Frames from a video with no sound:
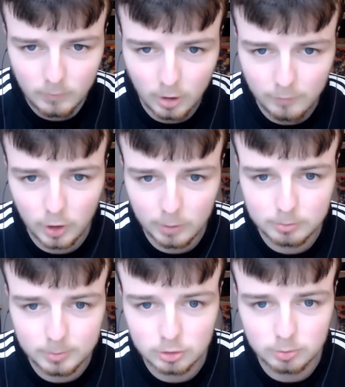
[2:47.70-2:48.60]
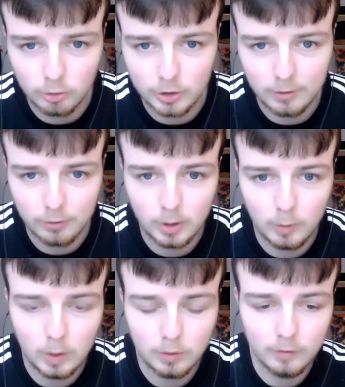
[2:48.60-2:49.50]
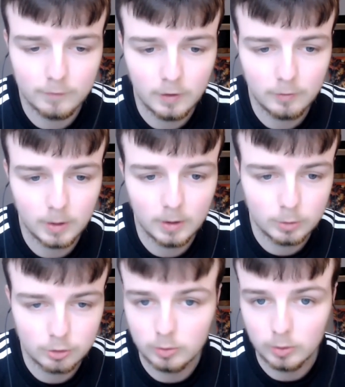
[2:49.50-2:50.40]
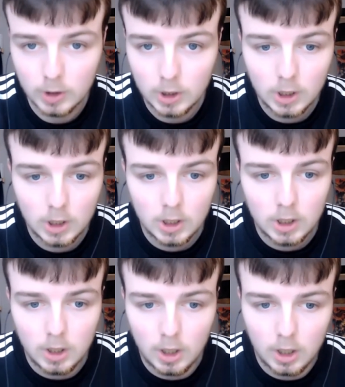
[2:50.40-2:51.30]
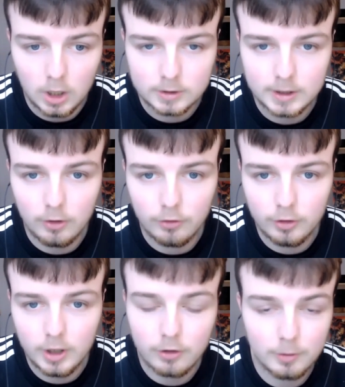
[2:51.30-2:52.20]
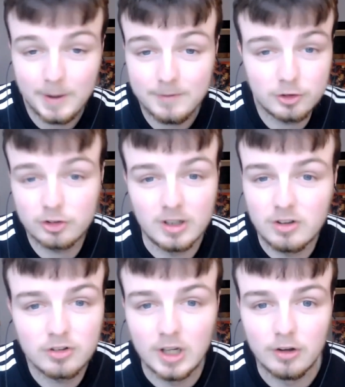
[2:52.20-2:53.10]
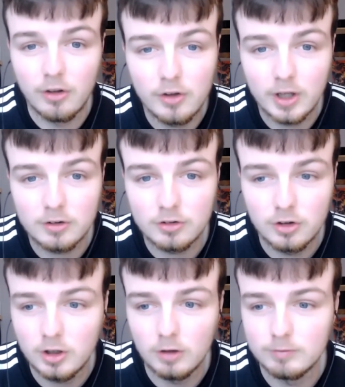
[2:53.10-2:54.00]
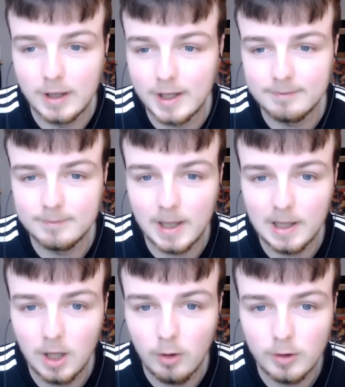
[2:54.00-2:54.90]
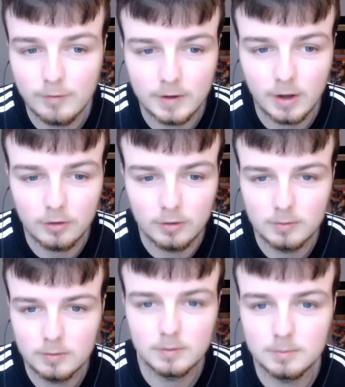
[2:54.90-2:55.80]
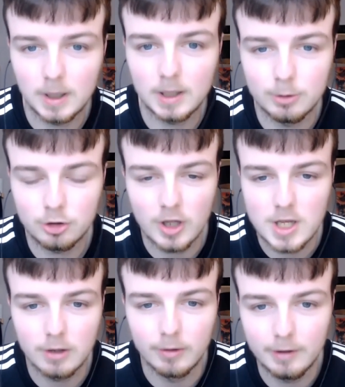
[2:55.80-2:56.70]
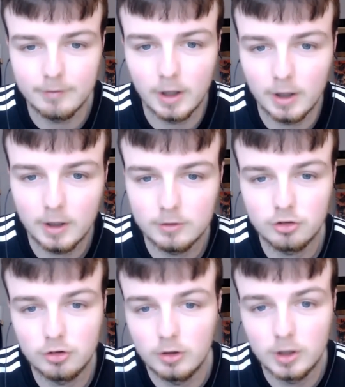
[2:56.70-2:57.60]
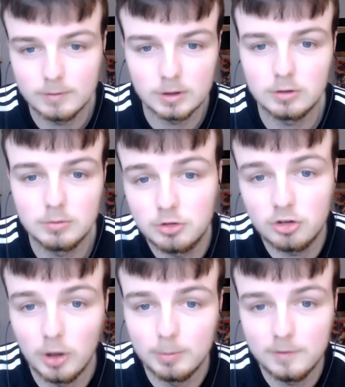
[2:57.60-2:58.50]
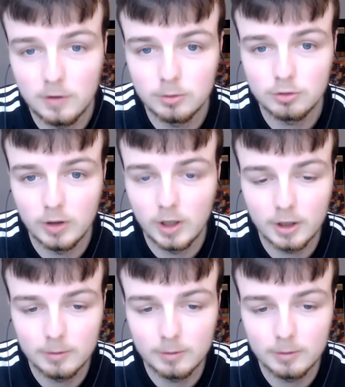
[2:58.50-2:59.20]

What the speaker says: I thought that was much more down to our world of defence play, which we'll get onto now. So Pickford just gets a standard 6. You can't really give him any lower if he doesn't make a mistake or anything like that. Just another solid performance, really.